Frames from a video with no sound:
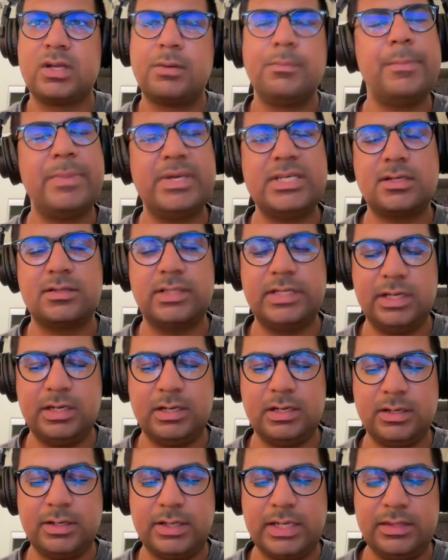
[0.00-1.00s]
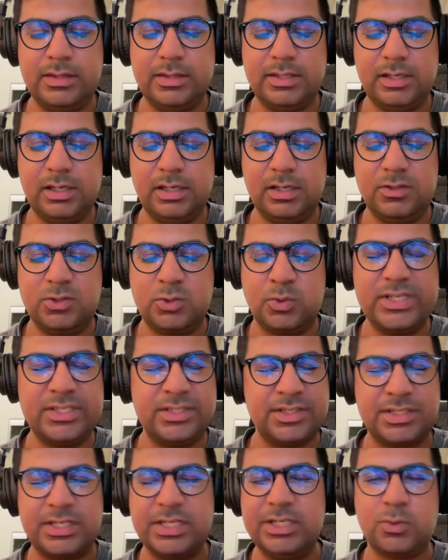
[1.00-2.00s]
But basically, in the
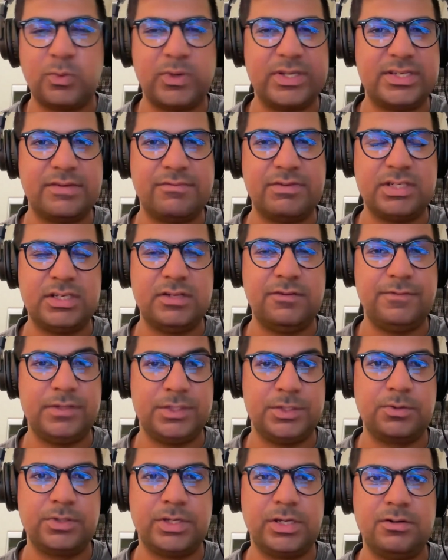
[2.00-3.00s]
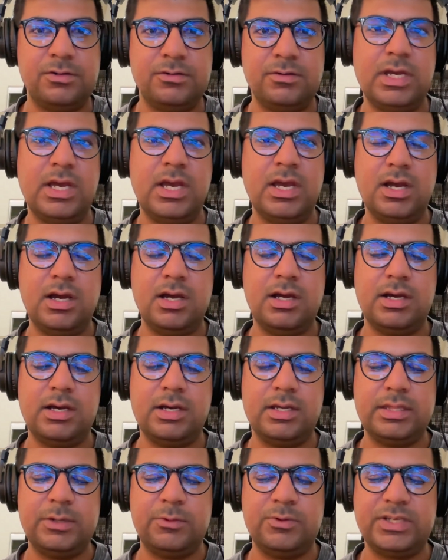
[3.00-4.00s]
2016-2017 fiscal year,
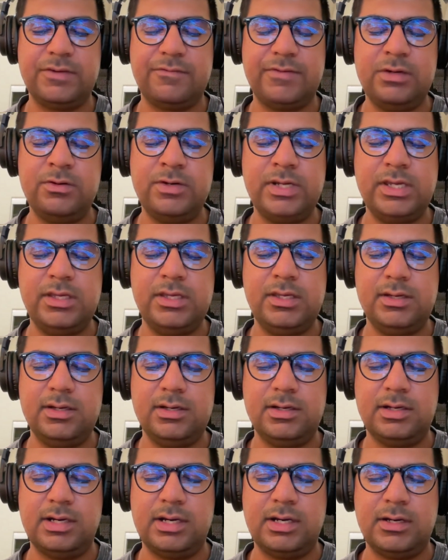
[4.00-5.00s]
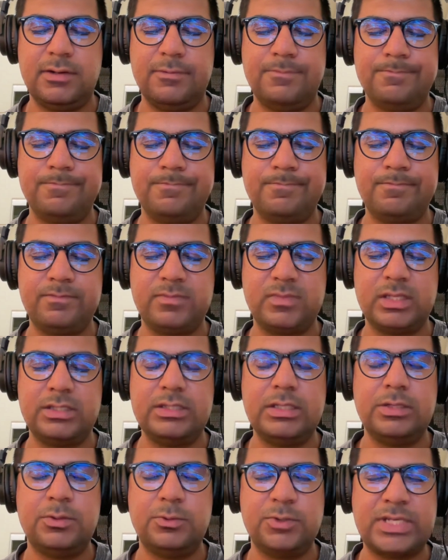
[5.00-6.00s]
there was
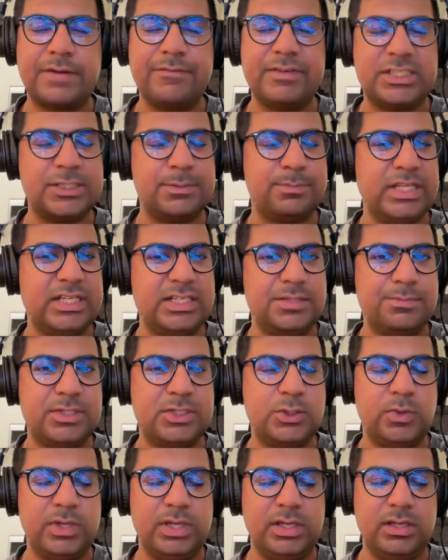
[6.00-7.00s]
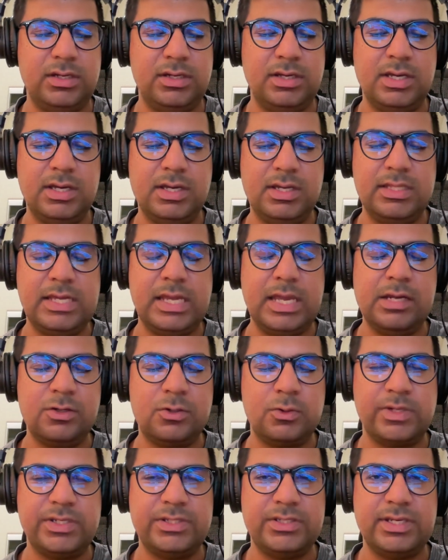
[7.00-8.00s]
there was kind of a split between the
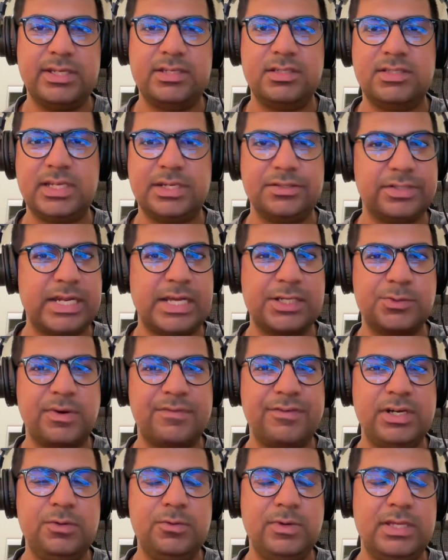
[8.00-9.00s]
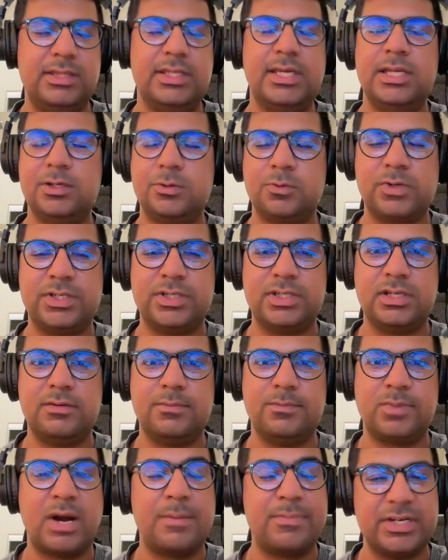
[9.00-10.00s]
increase in sales tax revenue and the increase
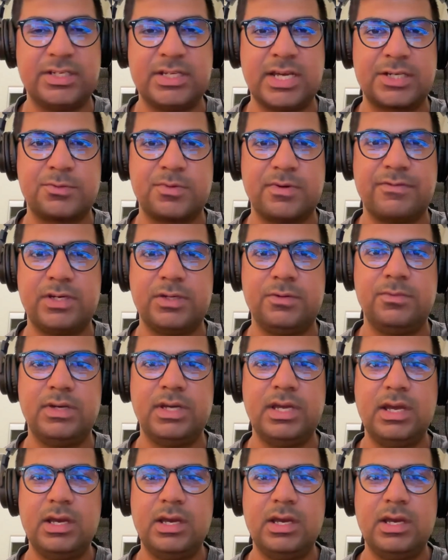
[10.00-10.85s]
in property tax revenue,